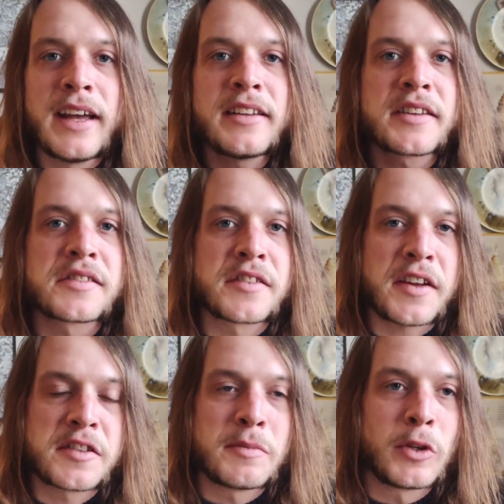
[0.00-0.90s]
and
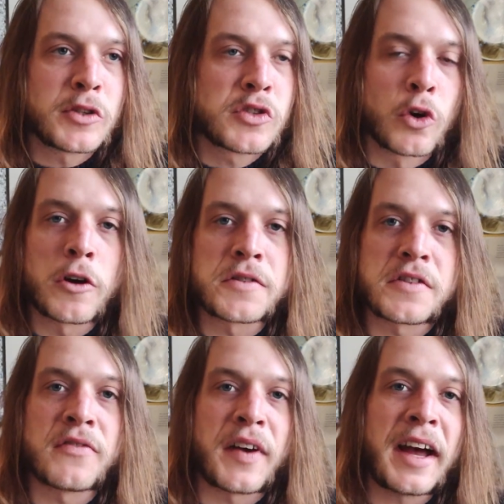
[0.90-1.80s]
accessible
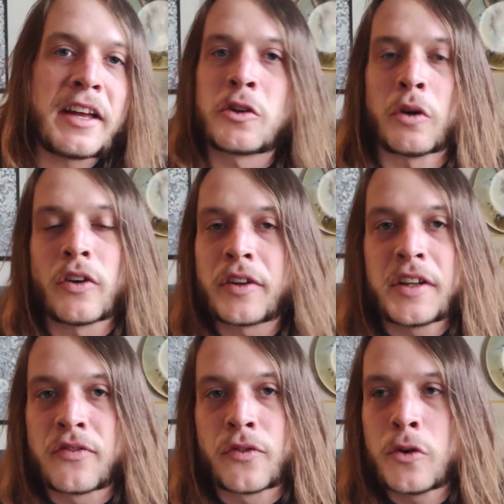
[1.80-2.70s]
source of
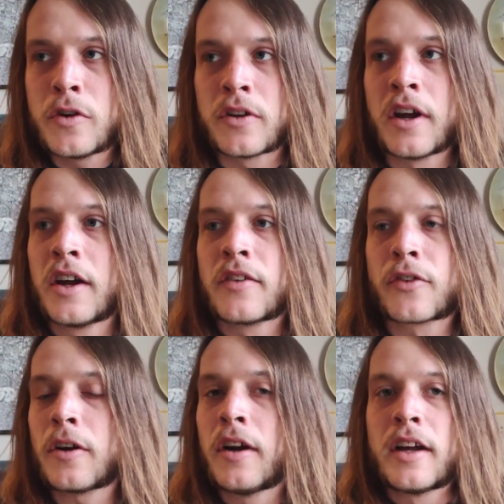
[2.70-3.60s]
high-quality food
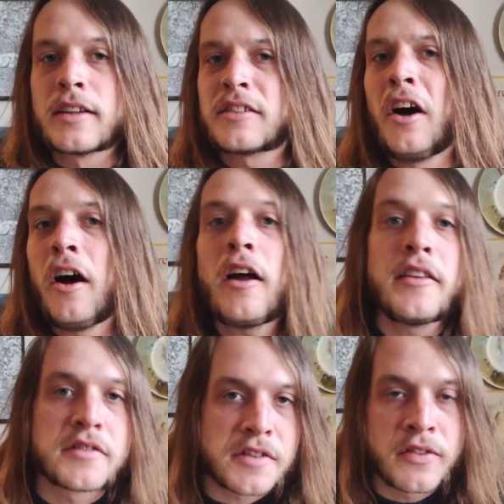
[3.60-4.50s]
for
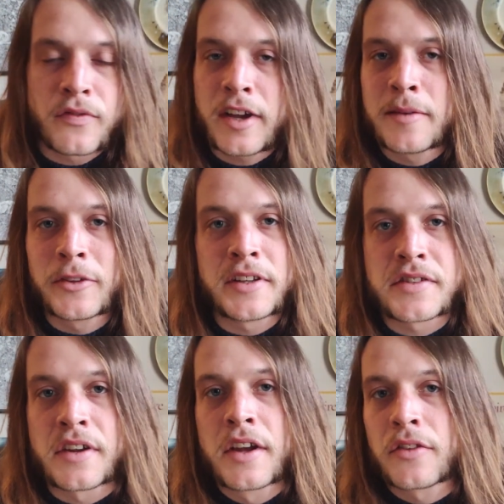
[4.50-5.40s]
tons of
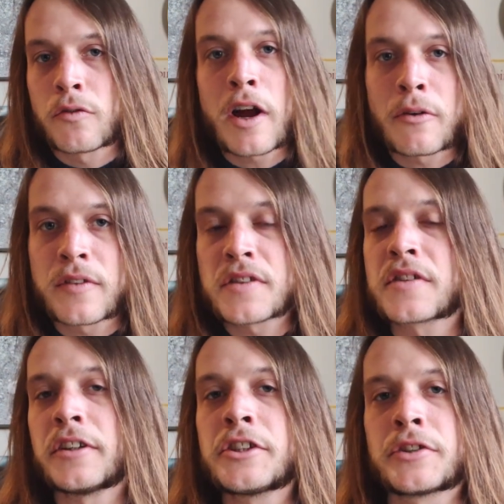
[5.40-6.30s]
families throughout
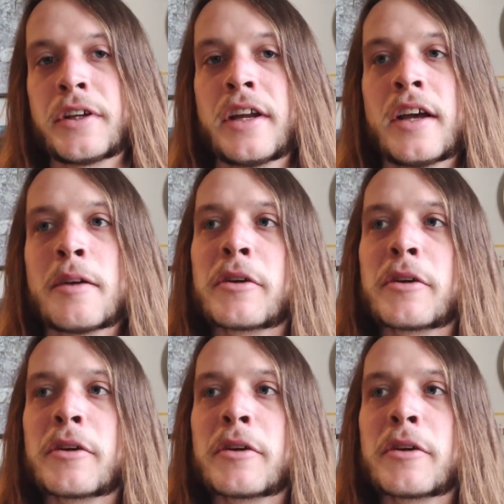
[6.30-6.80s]
this country,